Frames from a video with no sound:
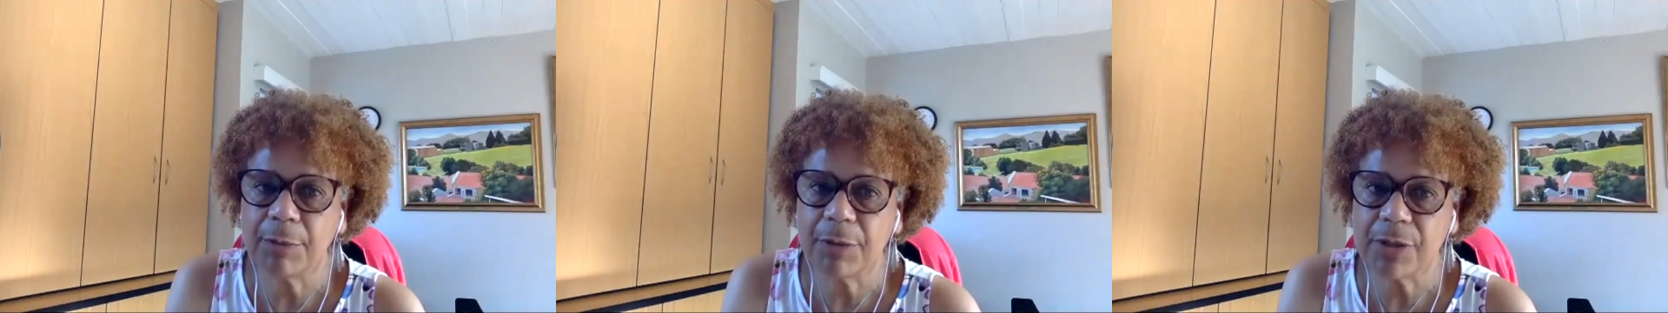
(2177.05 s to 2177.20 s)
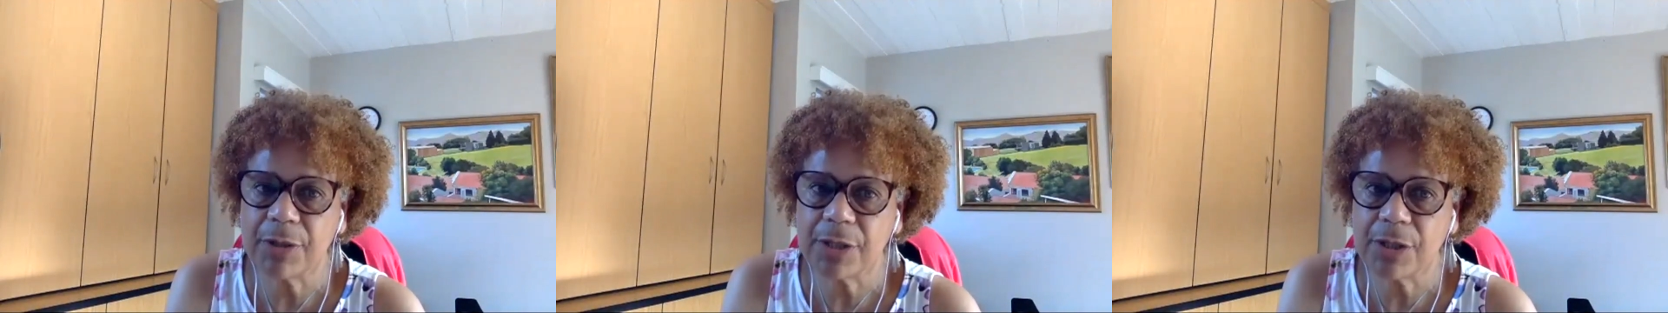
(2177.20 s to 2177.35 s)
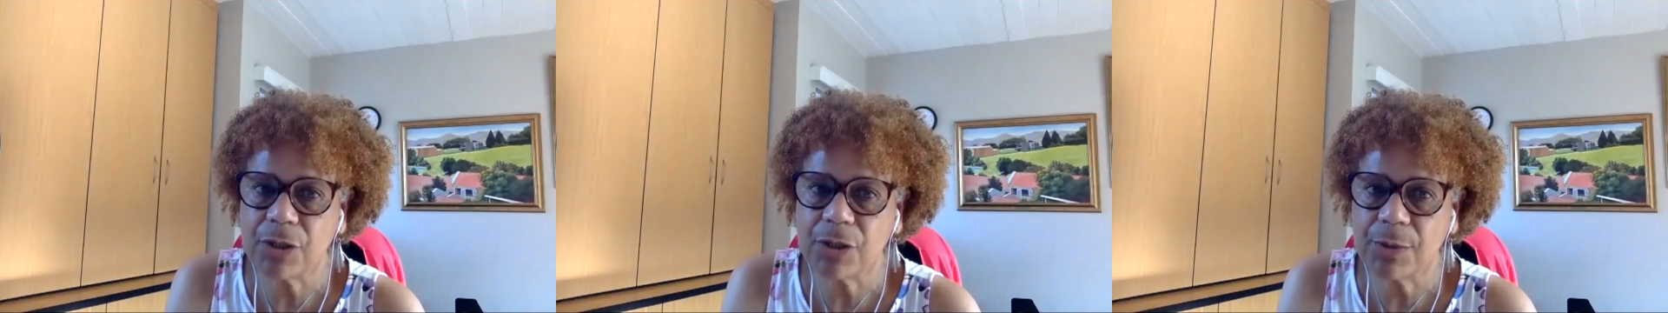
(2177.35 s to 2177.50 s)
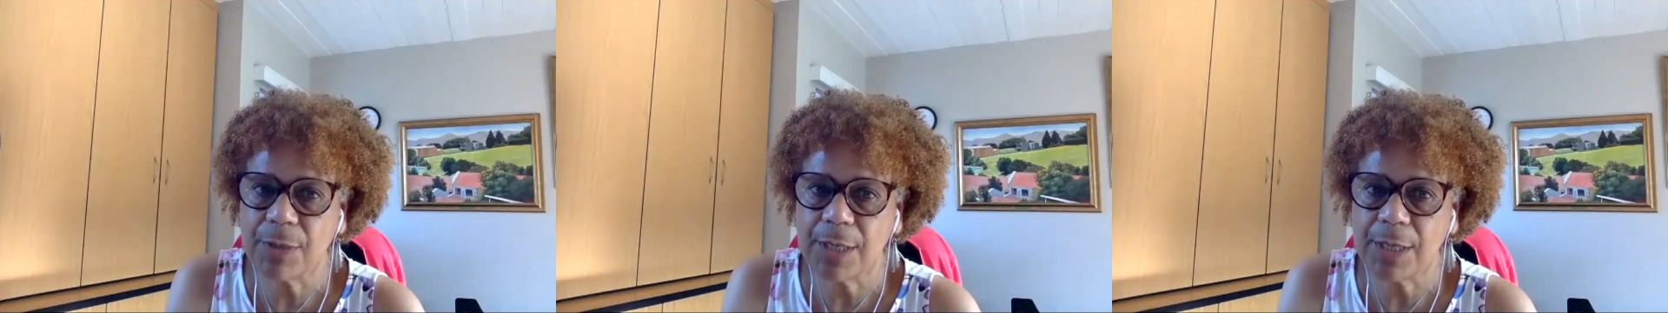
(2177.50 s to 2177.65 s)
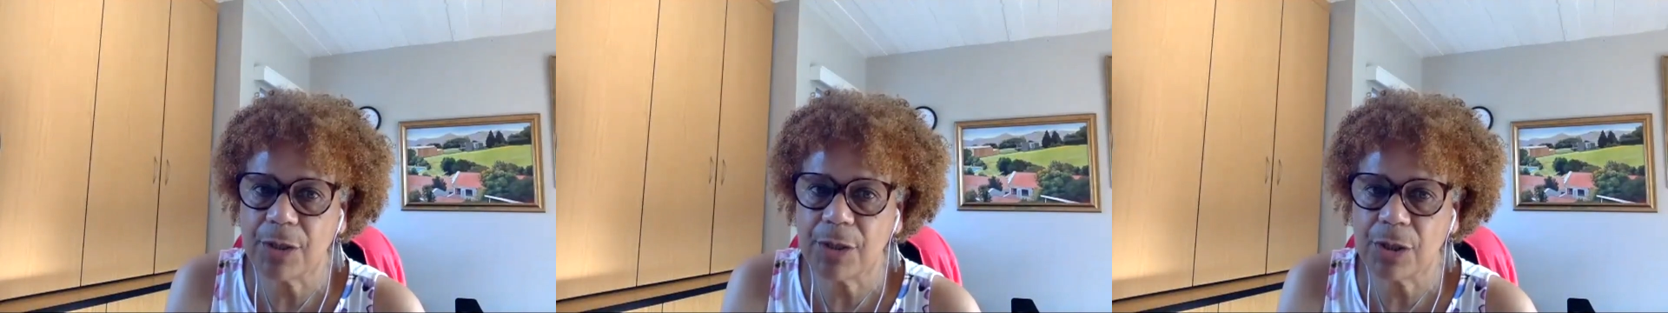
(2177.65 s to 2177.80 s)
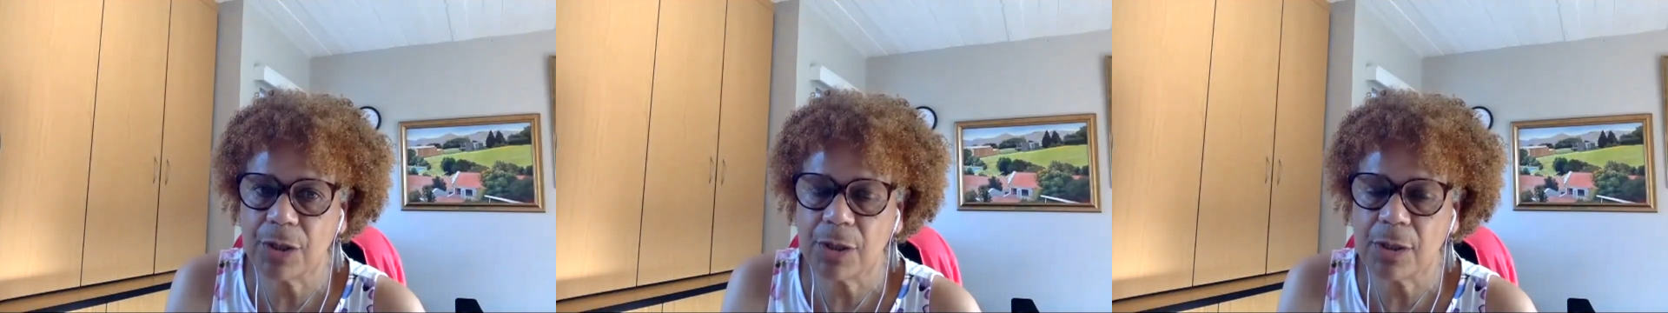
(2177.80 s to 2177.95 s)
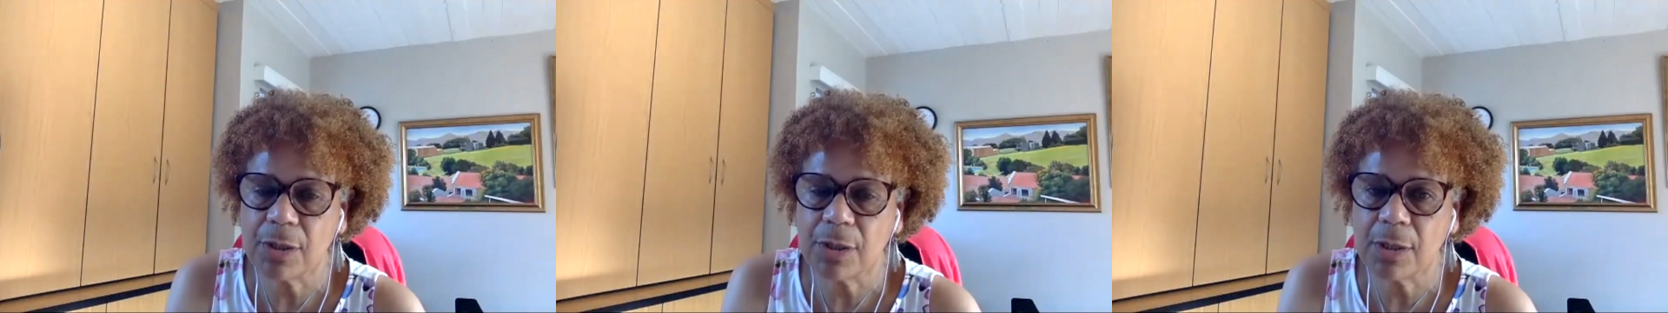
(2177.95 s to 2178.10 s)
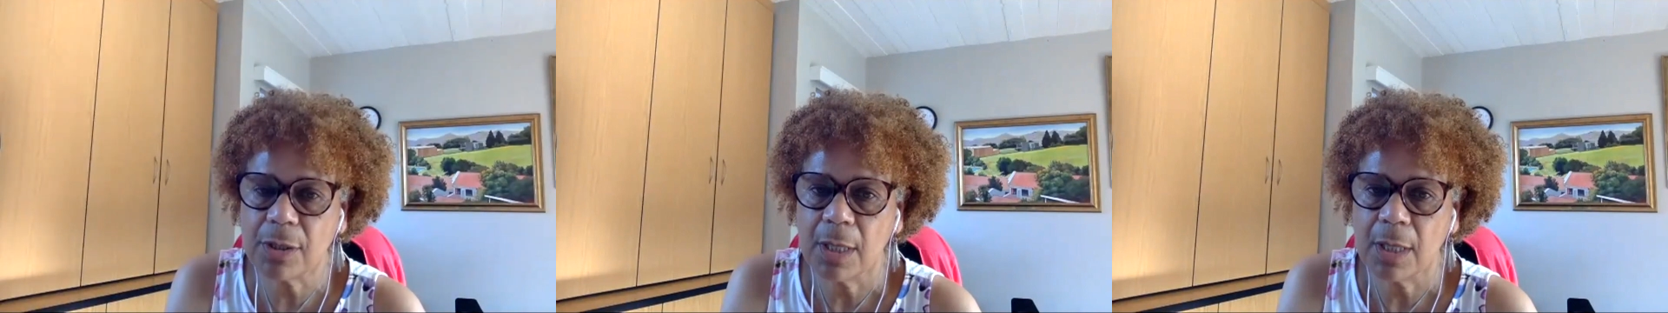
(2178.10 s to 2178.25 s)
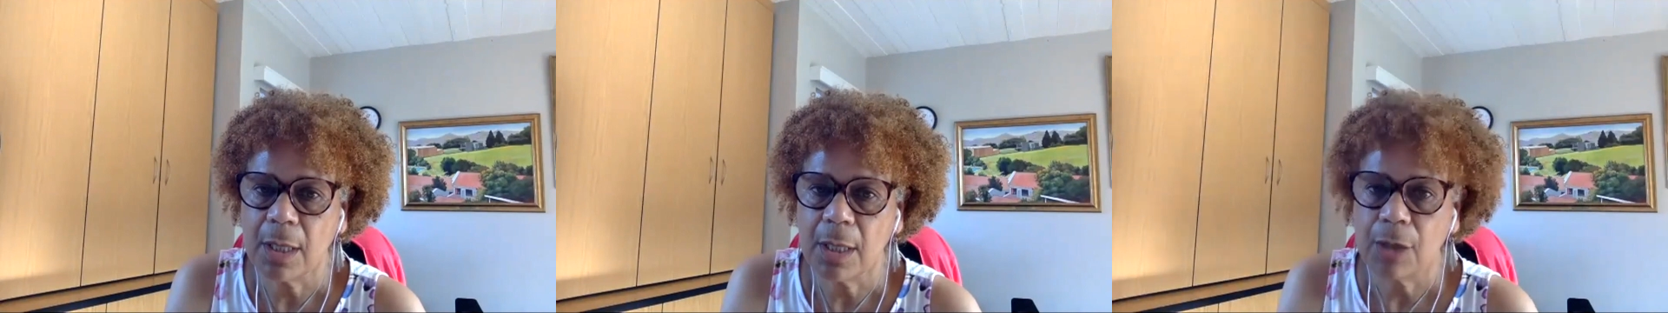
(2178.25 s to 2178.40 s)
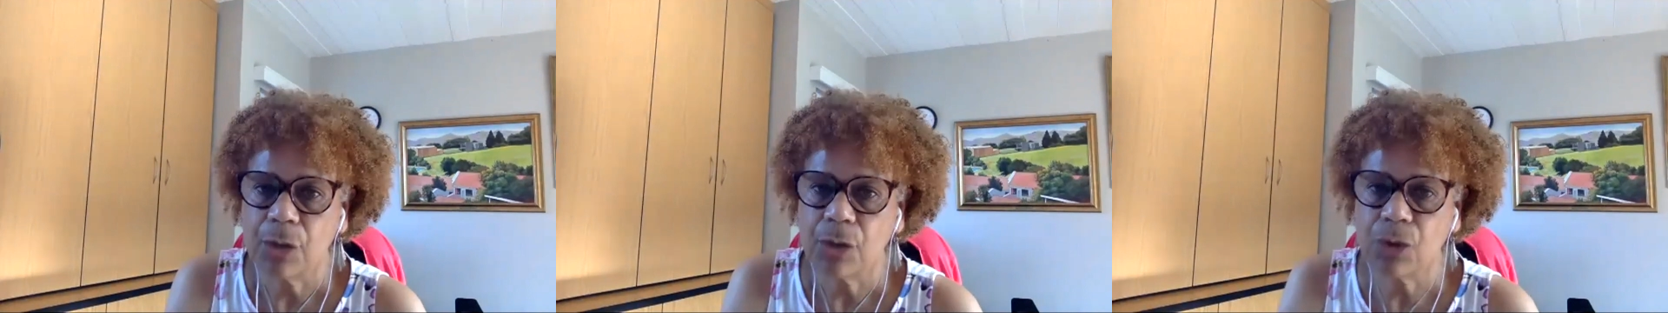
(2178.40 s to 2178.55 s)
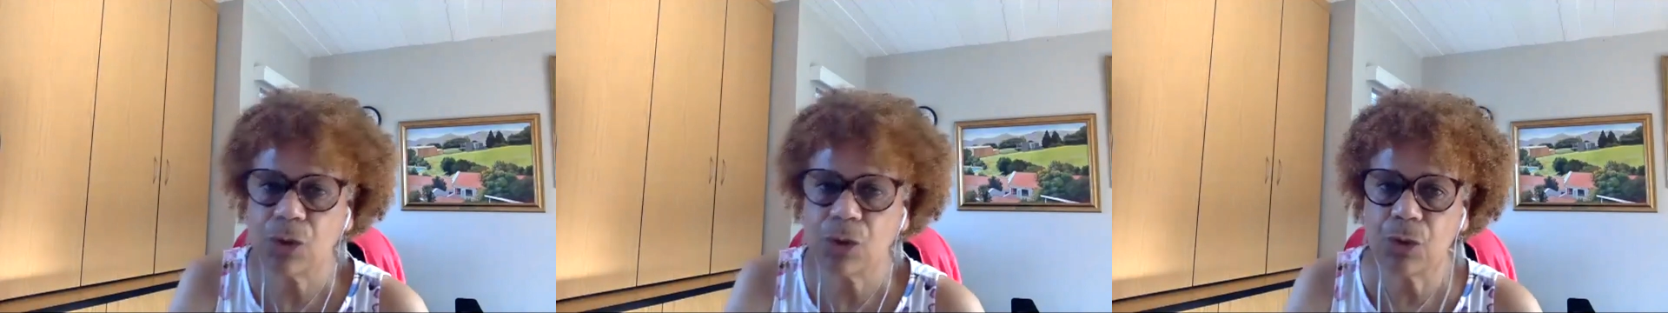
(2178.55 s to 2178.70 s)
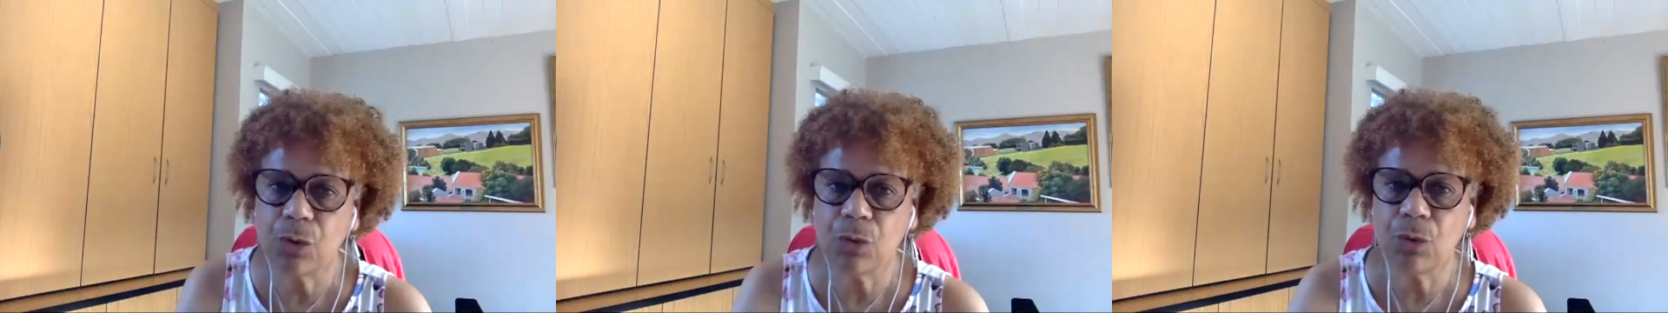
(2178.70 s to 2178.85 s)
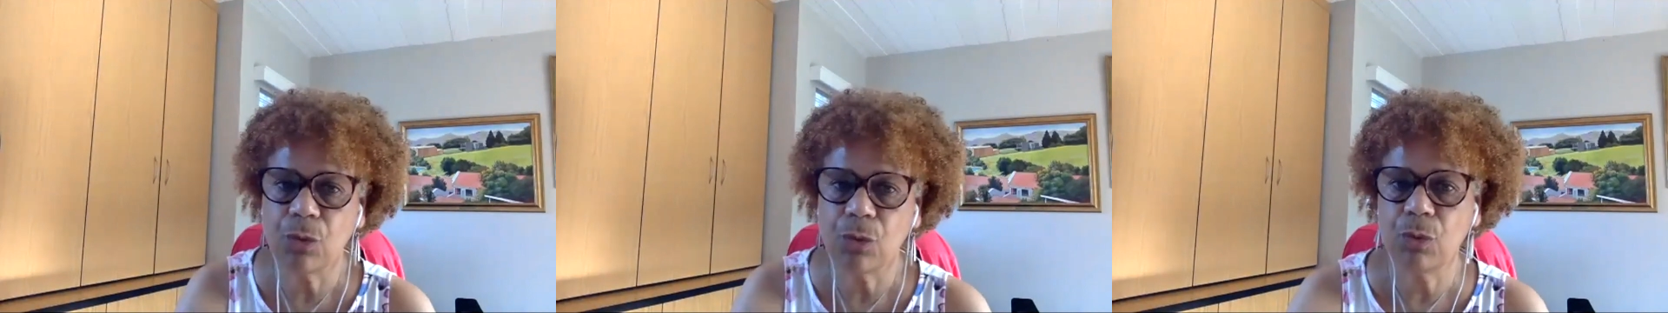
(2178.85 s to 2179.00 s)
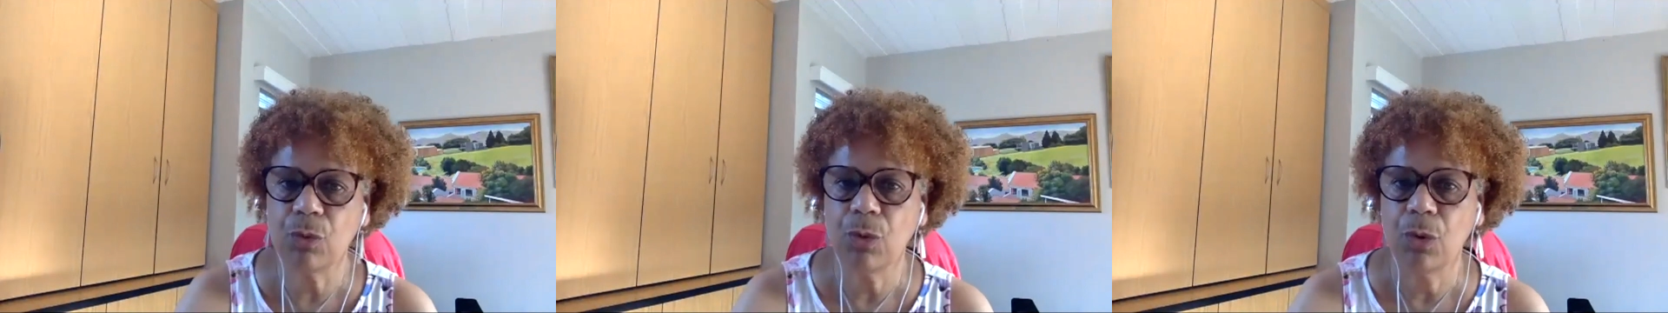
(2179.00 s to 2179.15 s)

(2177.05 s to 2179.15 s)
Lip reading: situations, to